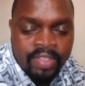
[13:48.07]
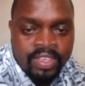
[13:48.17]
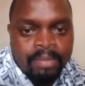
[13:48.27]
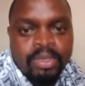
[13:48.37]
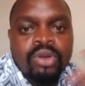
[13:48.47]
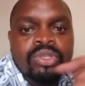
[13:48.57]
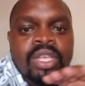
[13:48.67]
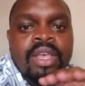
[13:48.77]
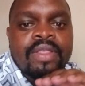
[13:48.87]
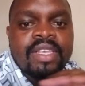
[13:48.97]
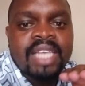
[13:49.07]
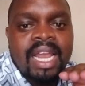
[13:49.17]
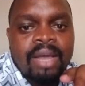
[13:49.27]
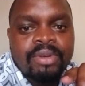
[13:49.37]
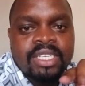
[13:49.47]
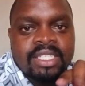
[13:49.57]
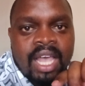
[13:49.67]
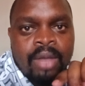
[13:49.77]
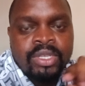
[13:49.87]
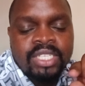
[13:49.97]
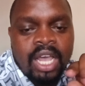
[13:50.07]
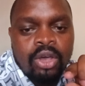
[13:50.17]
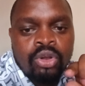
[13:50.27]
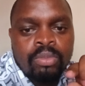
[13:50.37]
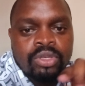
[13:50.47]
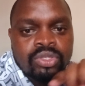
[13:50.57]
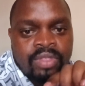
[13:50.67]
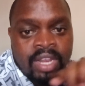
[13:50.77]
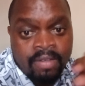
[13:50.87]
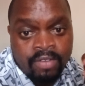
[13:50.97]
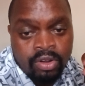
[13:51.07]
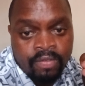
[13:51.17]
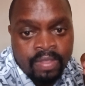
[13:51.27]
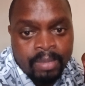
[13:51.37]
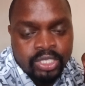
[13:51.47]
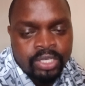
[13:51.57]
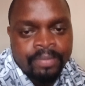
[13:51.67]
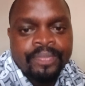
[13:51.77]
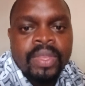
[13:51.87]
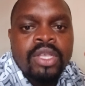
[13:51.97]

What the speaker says: thing, because these are languages which are almost to the level of the machine.